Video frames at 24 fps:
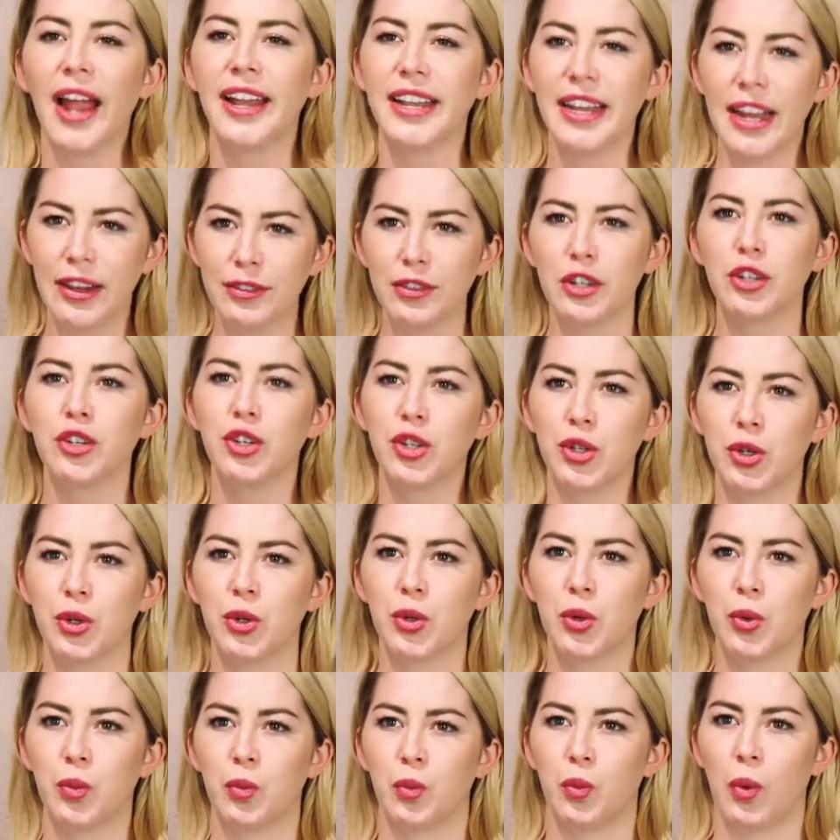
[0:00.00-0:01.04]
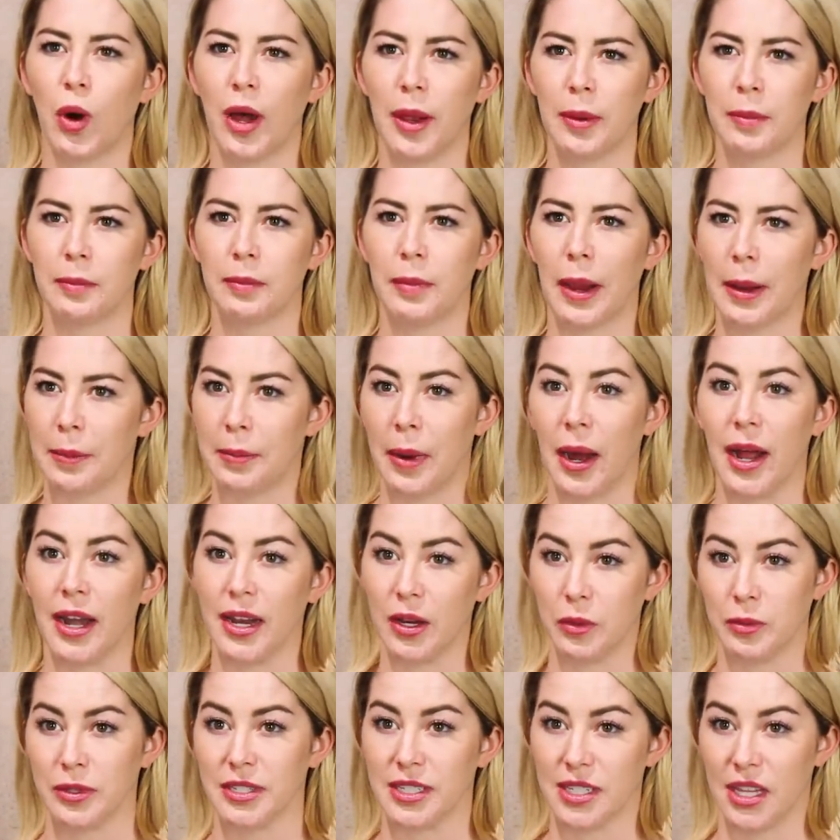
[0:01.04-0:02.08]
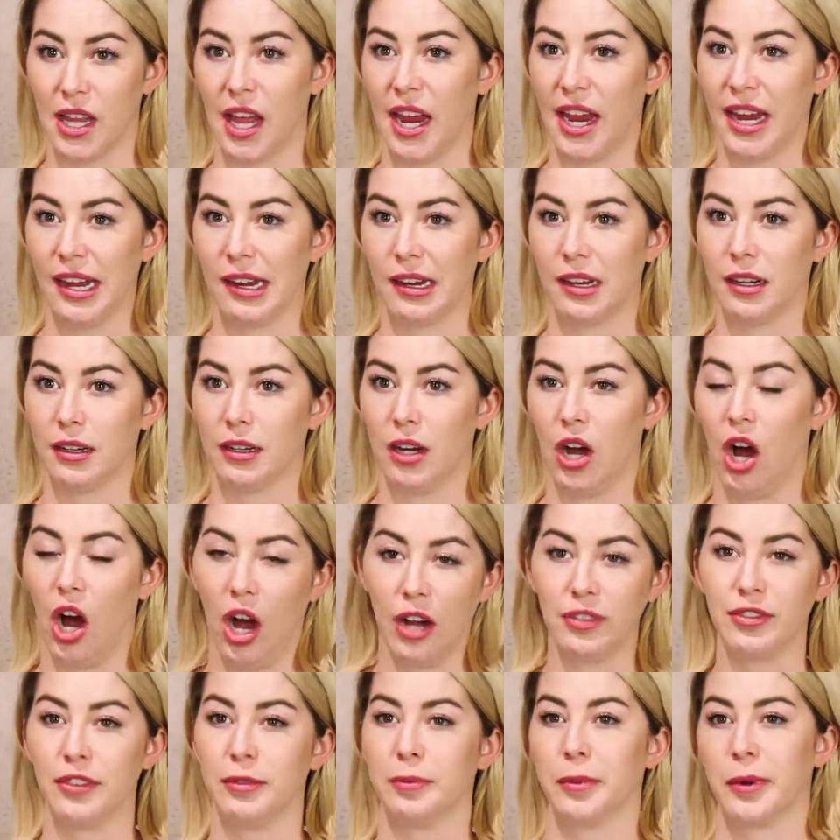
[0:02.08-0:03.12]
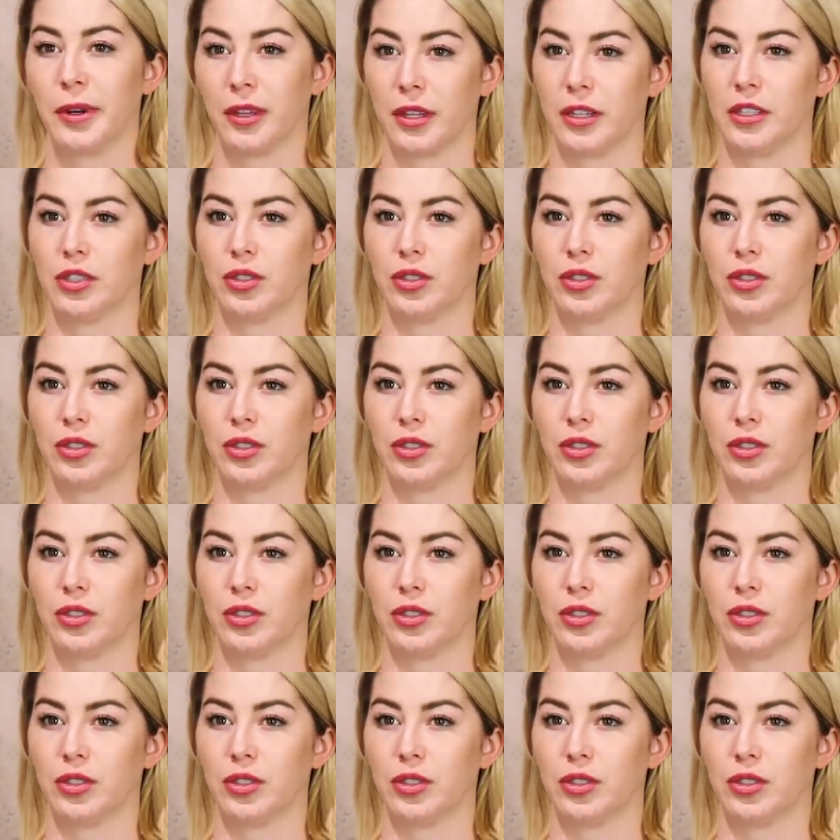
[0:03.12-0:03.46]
I never knew what my body was like off of birth